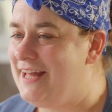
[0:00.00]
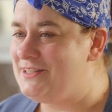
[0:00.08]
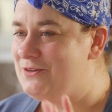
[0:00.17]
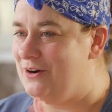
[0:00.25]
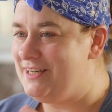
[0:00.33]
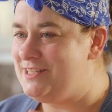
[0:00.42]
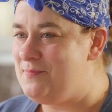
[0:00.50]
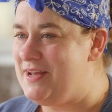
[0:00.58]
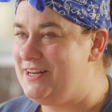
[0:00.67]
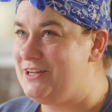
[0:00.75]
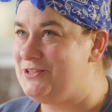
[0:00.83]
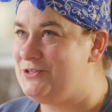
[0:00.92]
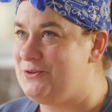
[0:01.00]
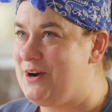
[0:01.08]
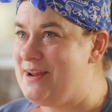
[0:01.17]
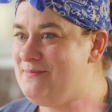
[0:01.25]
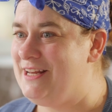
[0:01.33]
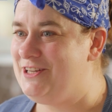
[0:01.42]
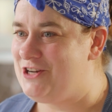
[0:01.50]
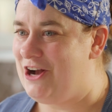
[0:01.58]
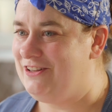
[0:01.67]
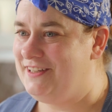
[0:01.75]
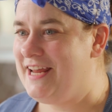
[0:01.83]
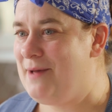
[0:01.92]
It's going to be an extremely
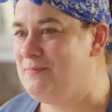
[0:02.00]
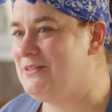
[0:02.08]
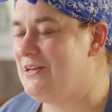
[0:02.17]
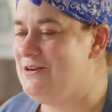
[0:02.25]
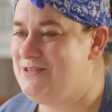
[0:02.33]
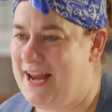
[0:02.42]
chocolatey episode,